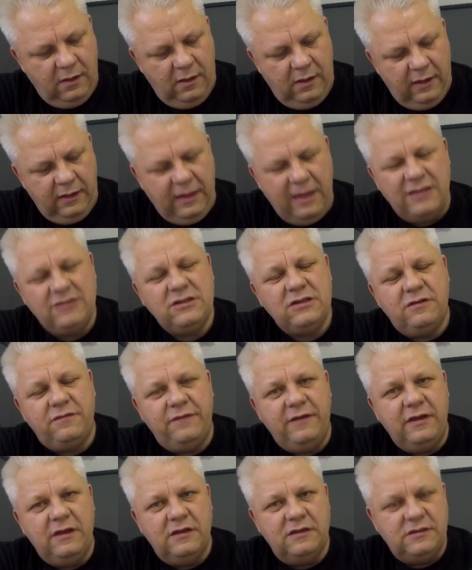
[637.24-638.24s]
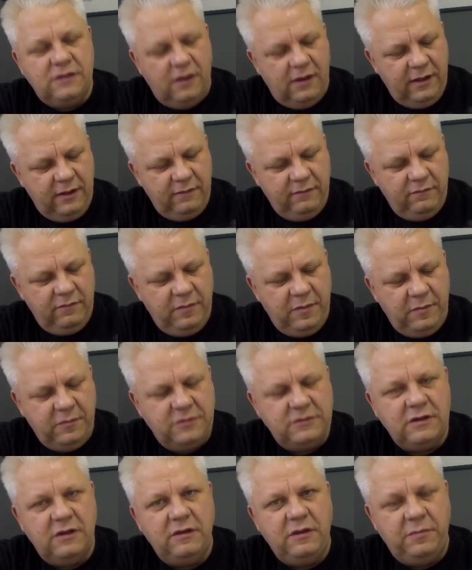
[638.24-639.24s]
Again, just finger tight. Remember,
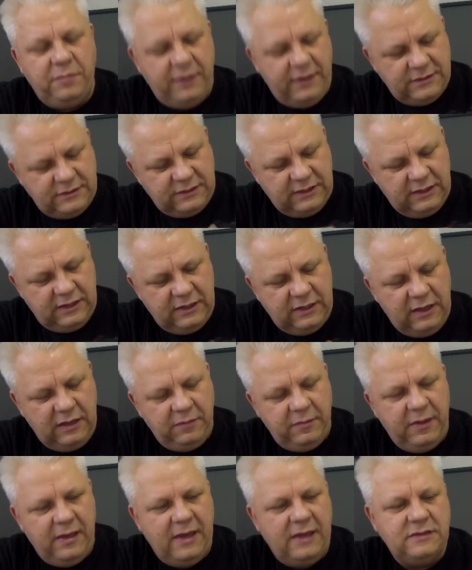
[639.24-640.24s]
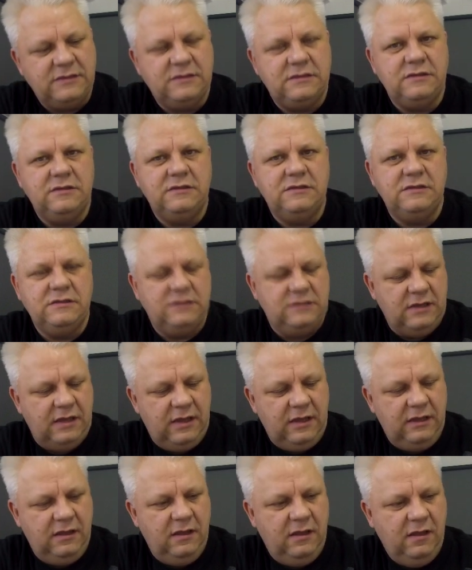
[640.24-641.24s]
it's only plastic and ABS. This is
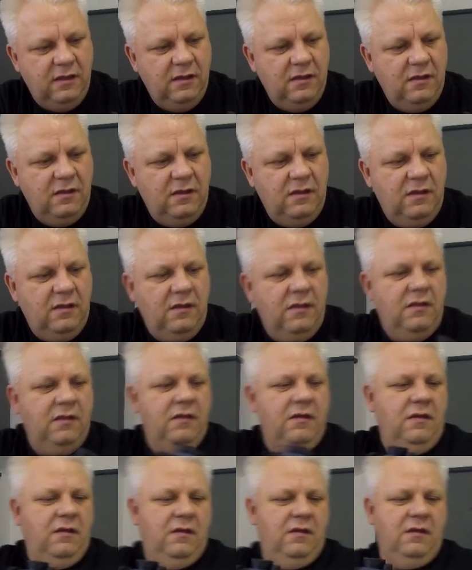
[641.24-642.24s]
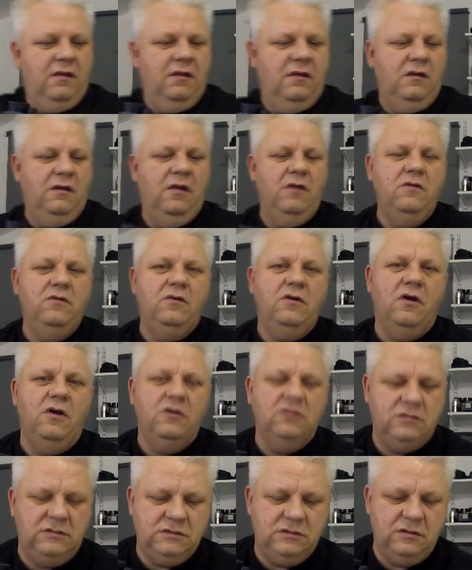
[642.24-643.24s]
a low
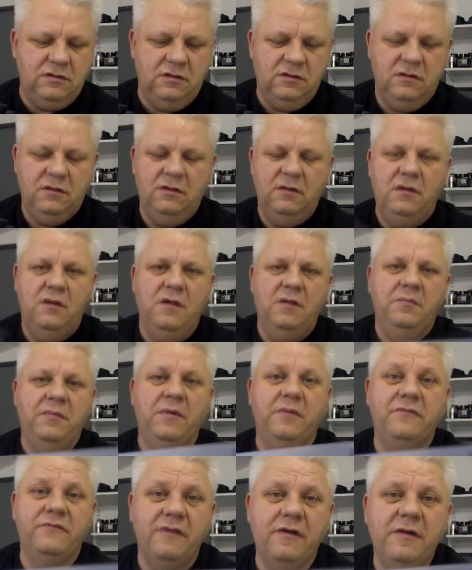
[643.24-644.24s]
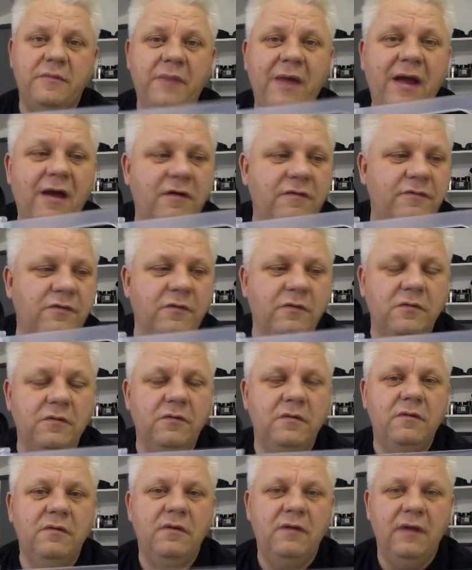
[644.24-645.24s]
cost but very powerful
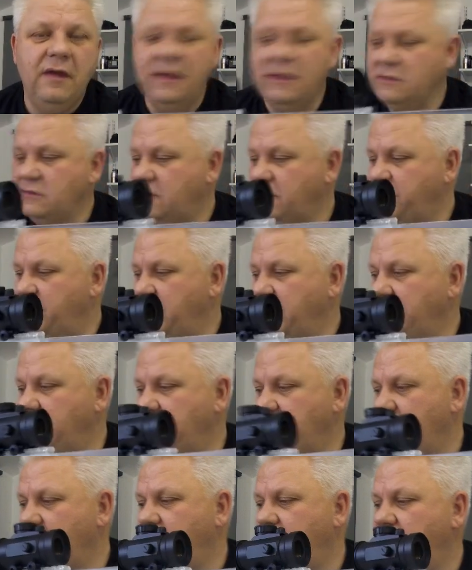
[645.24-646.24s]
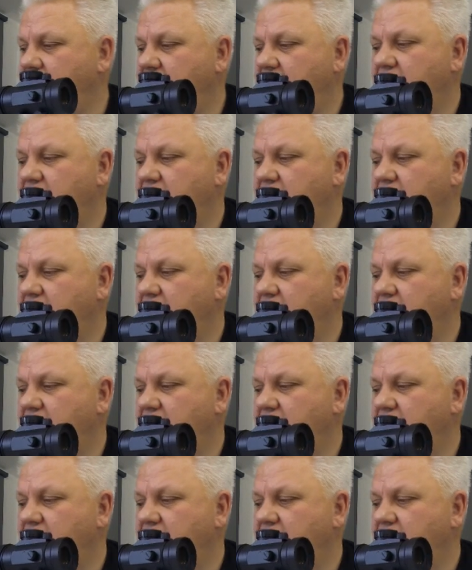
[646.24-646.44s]
airsoft BB gun.